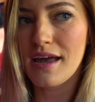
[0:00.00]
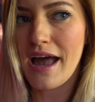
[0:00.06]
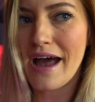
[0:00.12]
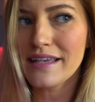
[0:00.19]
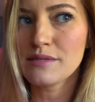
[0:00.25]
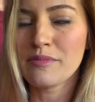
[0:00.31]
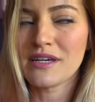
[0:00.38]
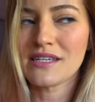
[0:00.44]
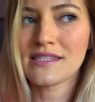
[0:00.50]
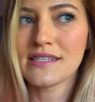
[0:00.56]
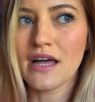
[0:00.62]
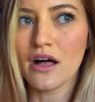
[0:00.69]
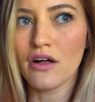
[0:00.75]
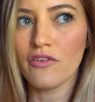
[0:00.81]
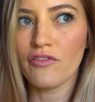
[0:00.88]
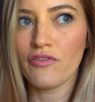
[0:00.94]
as
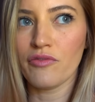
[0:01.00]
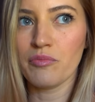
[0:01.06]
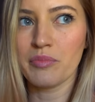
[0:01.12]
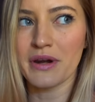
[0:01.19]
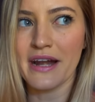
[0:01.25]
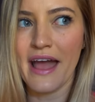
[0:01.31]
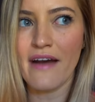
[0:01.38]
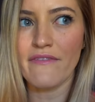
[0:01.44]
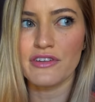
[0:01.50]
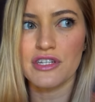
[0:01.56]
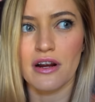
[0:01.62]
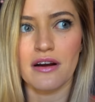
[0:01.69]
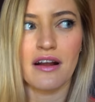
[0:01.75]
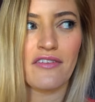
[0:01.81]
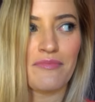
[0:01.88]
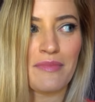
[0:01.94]
myself, but an
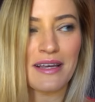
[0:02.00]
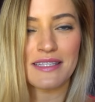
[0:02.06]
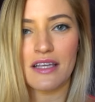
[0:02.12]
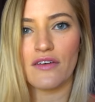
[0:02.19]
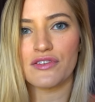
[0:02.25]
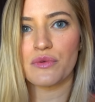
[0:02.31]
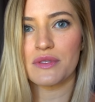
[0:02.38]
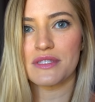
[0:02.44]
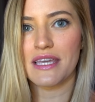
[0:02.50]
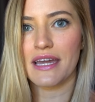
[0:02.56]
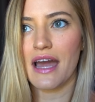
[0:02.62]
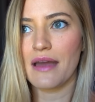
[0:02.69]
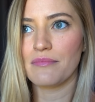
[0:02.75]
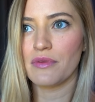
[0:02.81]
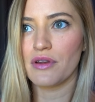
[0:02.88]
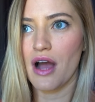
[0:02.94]
avatar of myself. So it's like
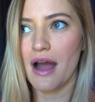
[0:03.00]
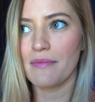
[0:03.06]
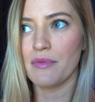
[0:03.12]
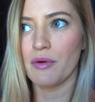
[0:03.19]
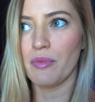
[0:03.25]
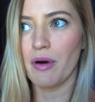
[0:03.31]
I'm I'm a